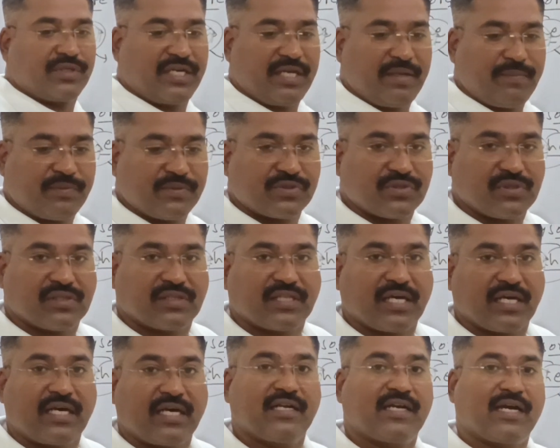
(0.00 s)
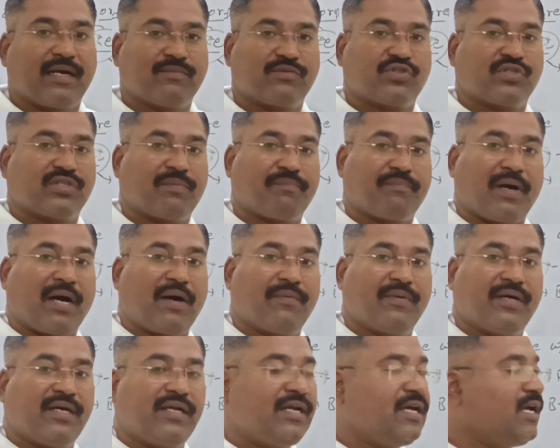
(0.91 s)
Tipu Sultan comes to the
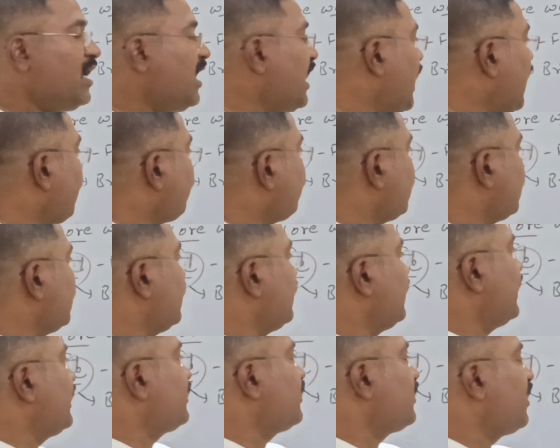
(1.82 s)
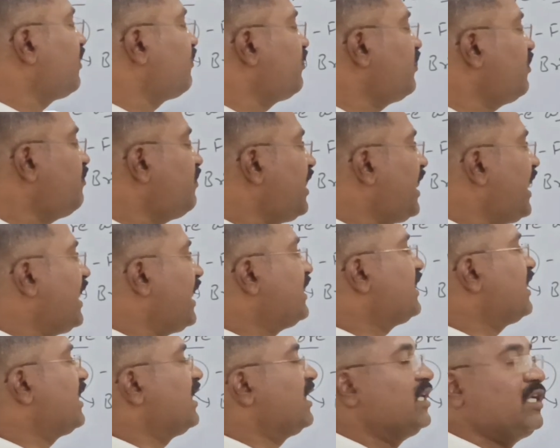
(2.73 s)
power after the death of
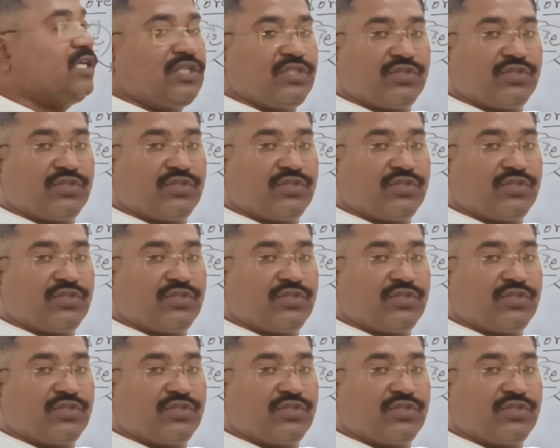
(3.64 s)
Hyder Ali.